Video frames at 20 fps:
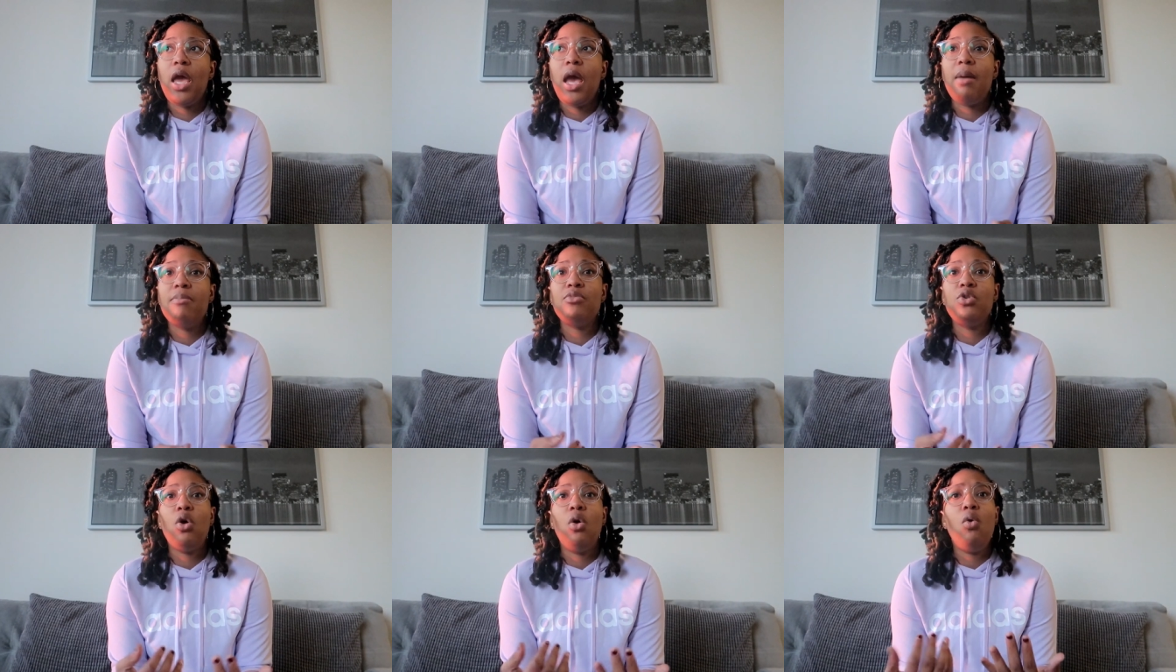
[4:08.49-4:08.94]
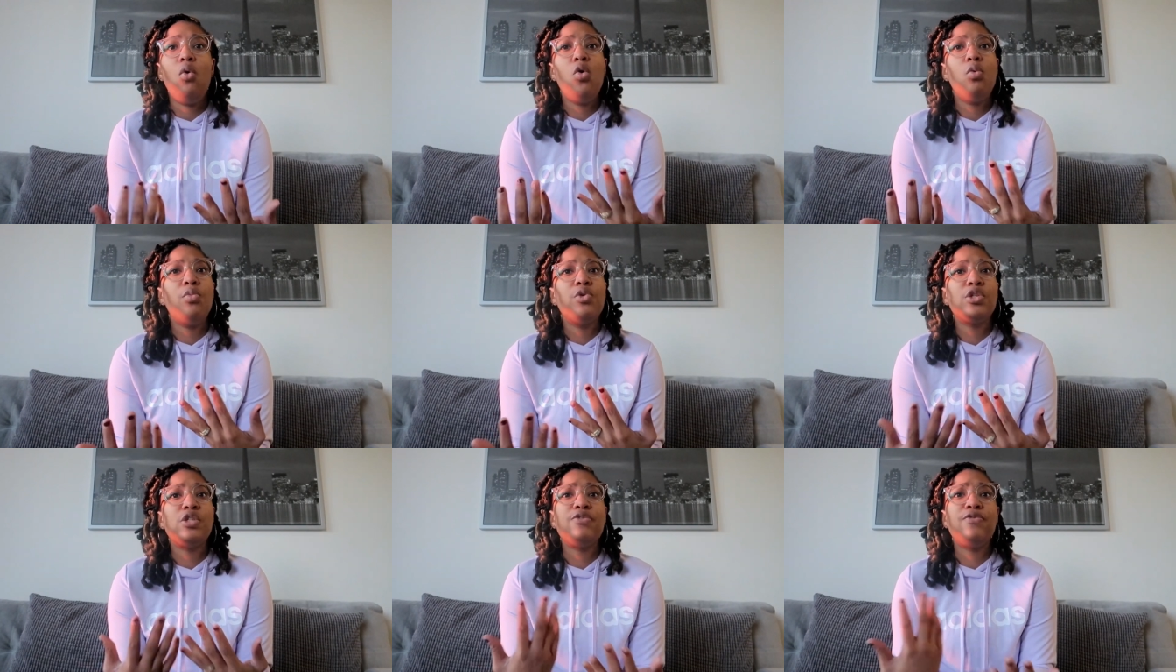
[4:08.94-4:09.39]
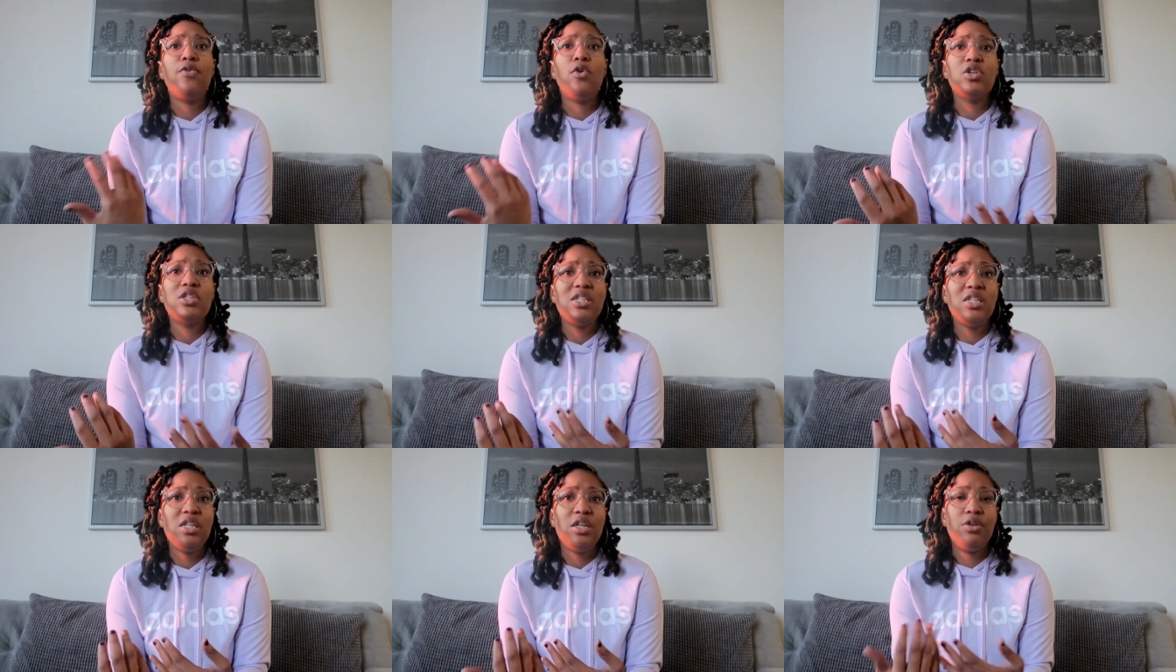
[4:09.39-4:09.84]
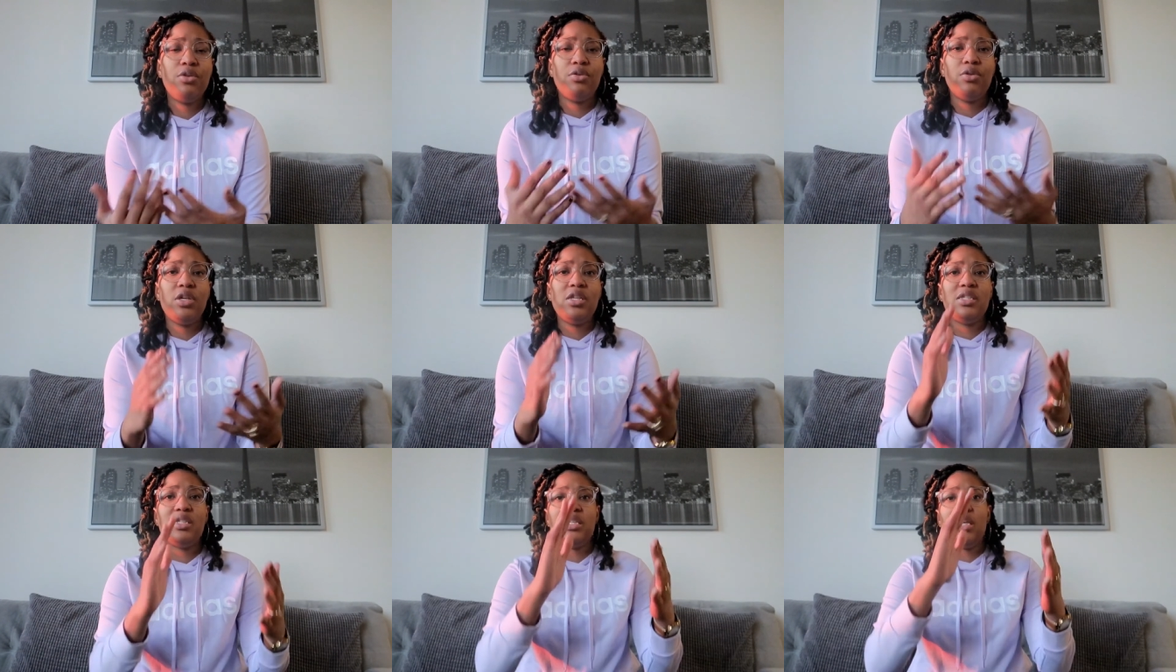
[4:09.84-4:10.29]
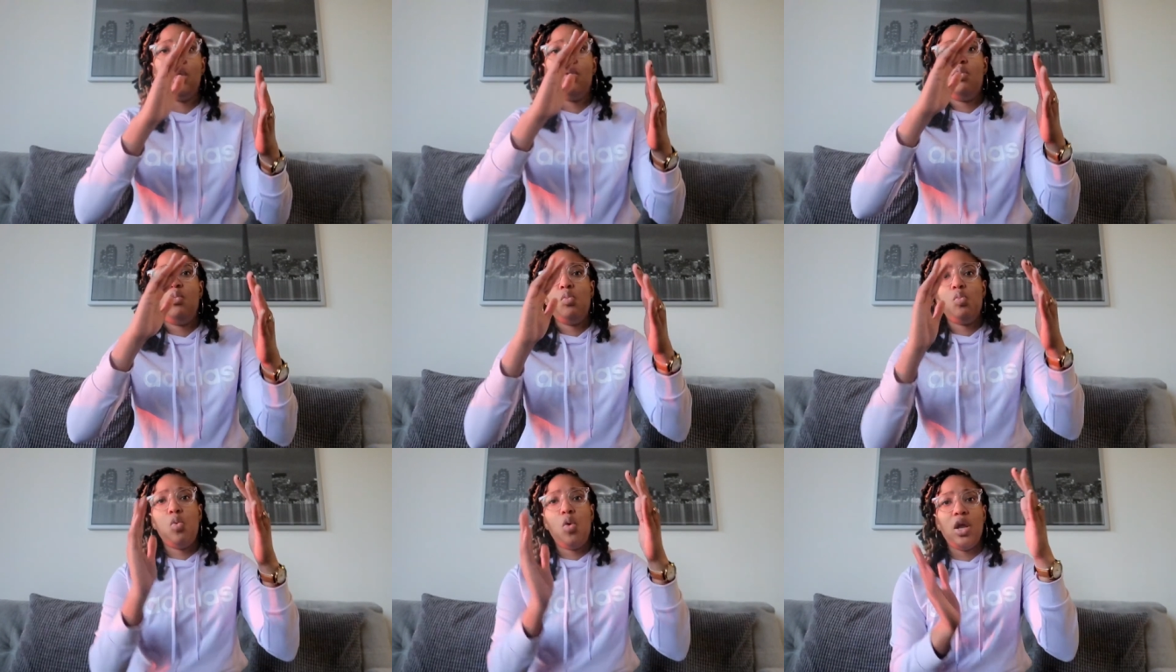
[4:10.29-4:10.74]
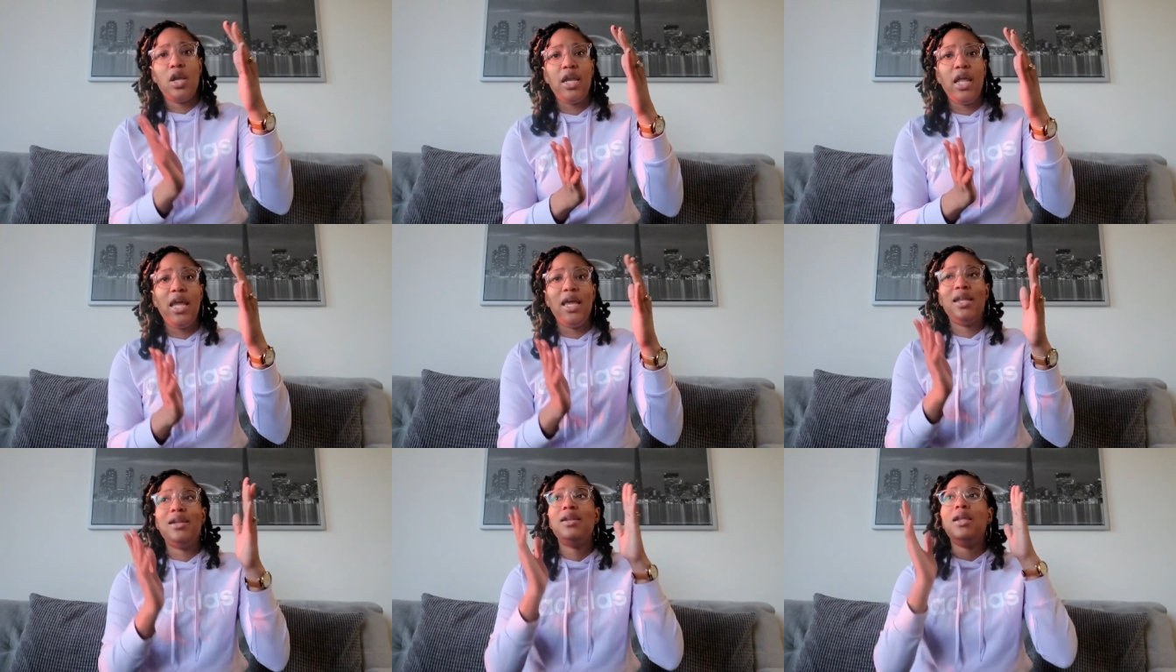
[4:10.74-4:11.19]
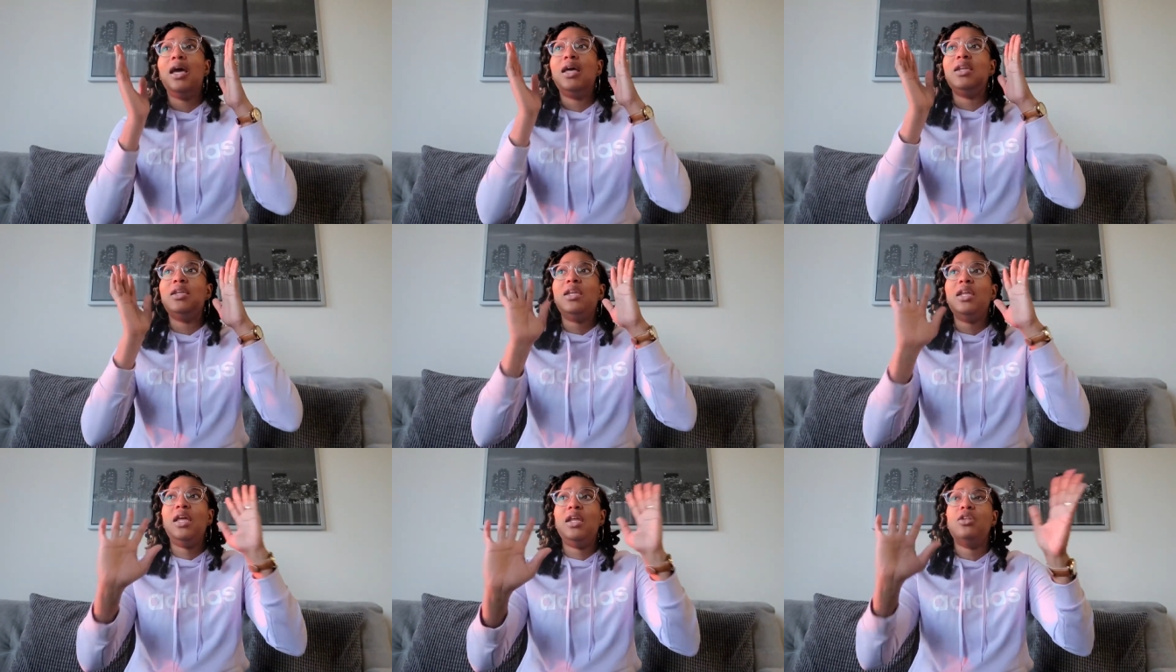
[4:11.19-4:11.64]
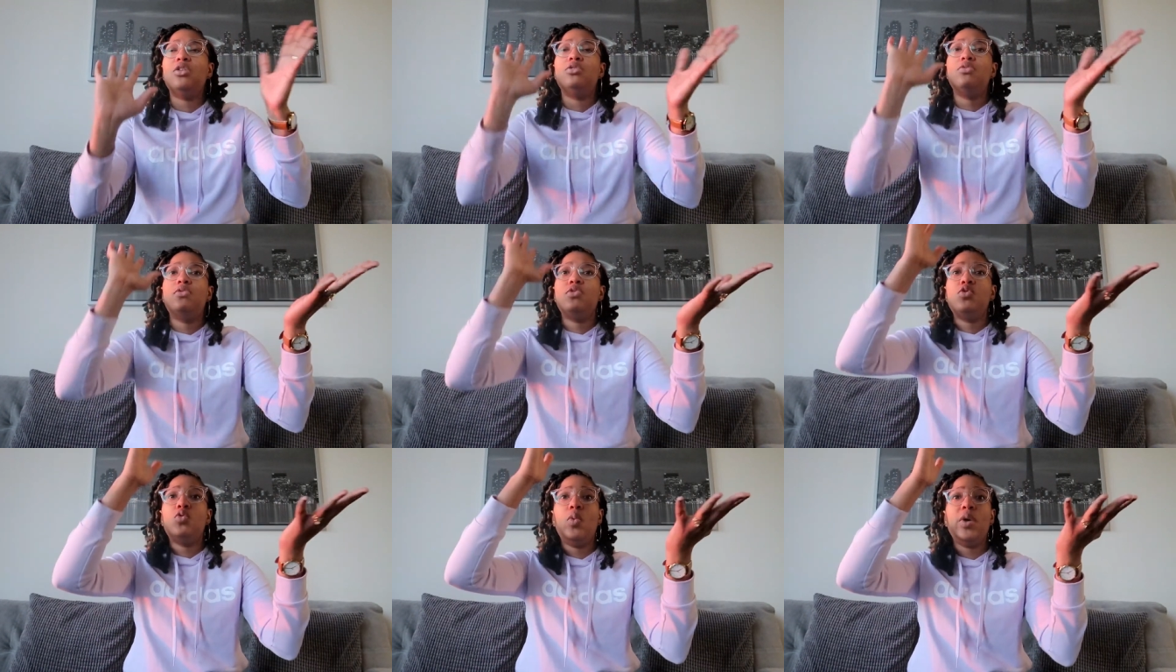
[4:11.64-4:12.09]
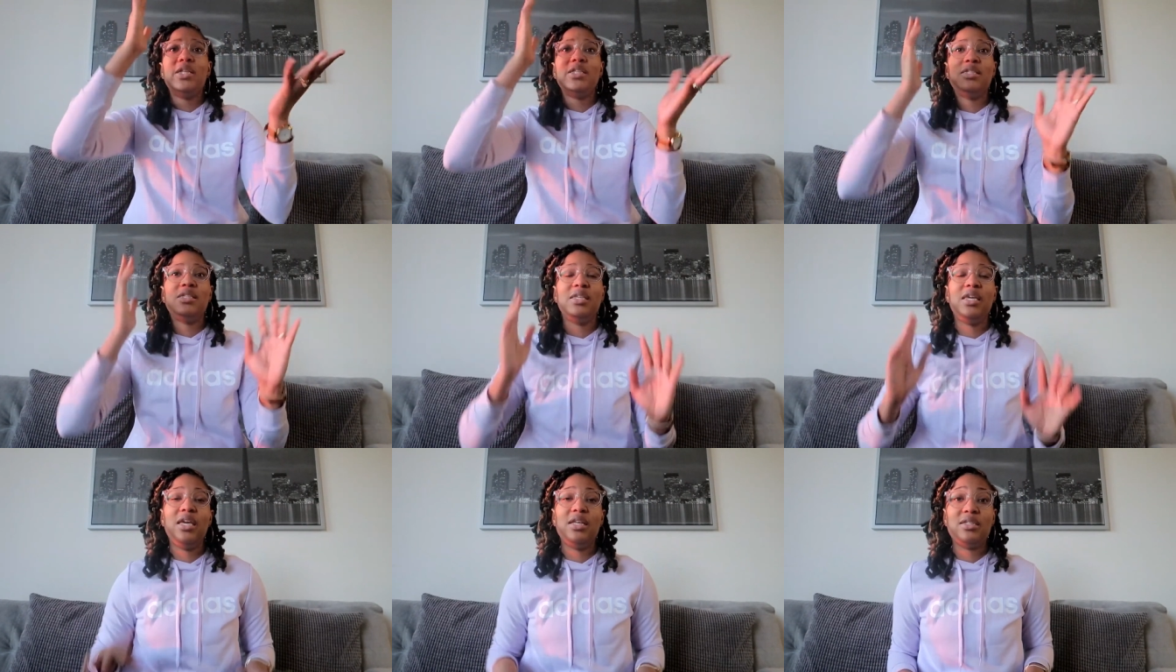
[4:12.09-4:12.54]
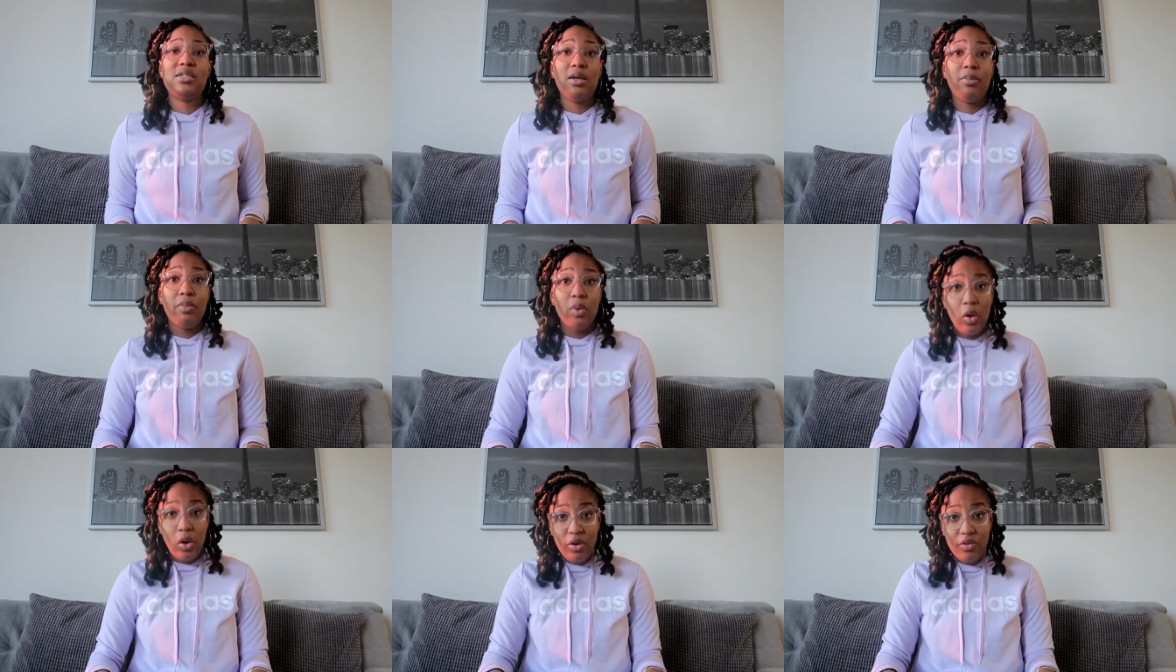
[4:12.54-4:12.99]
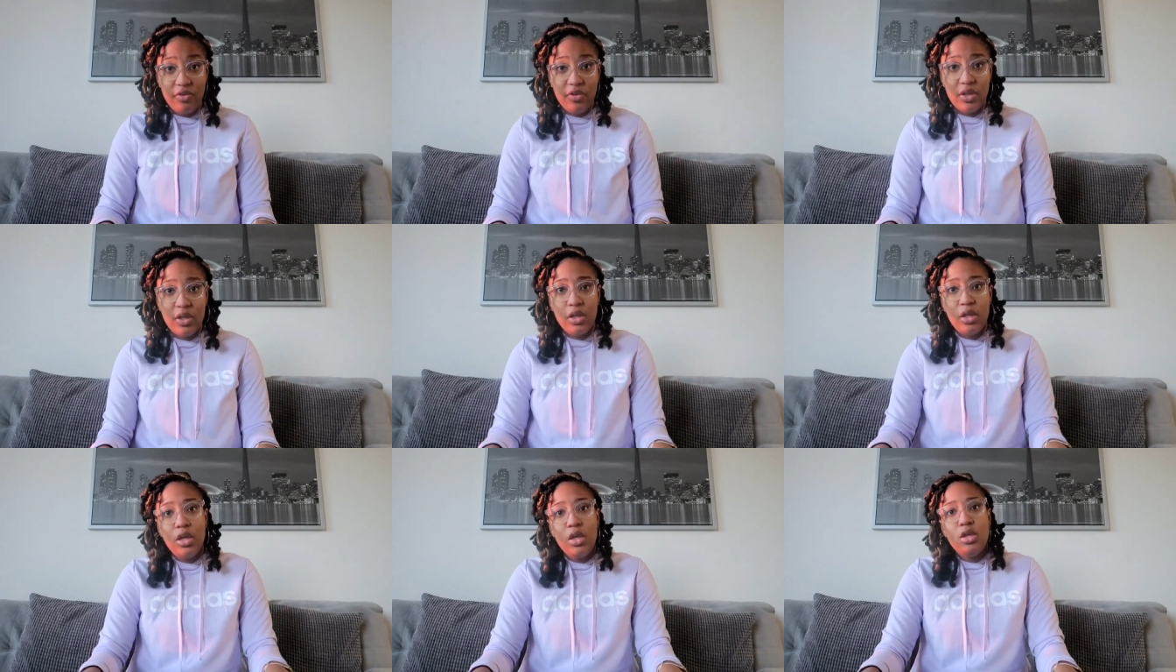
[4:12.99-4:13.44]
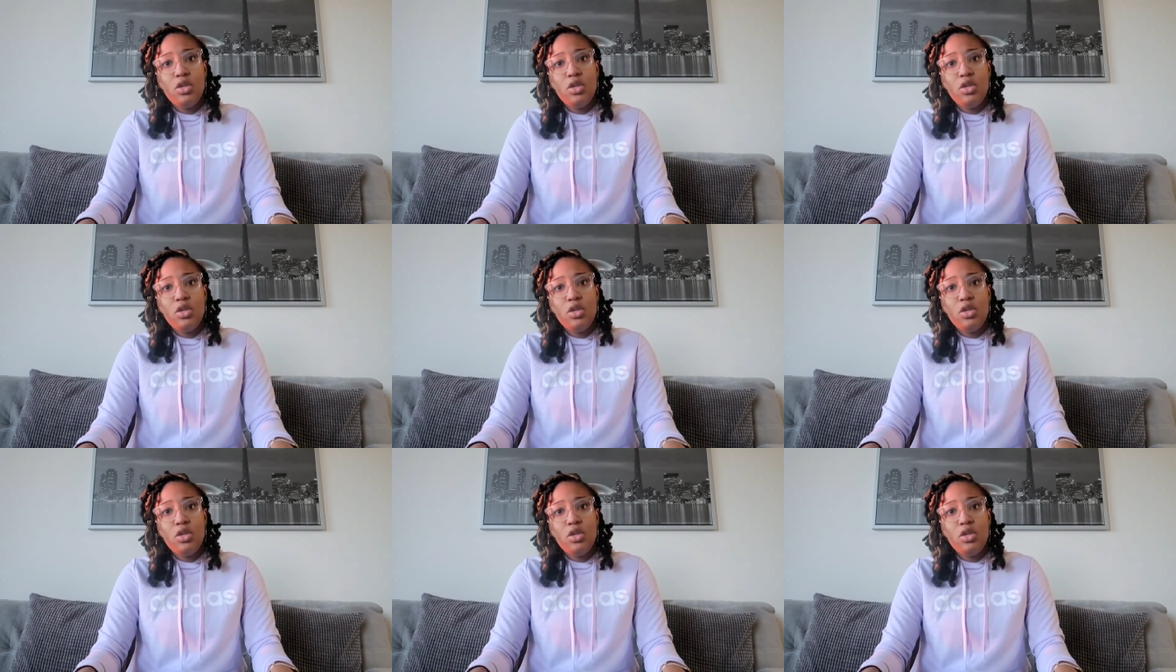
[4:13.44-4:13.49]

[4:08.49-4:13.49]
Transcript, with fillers: I'm now almost 40 degrees in one end and then 28 above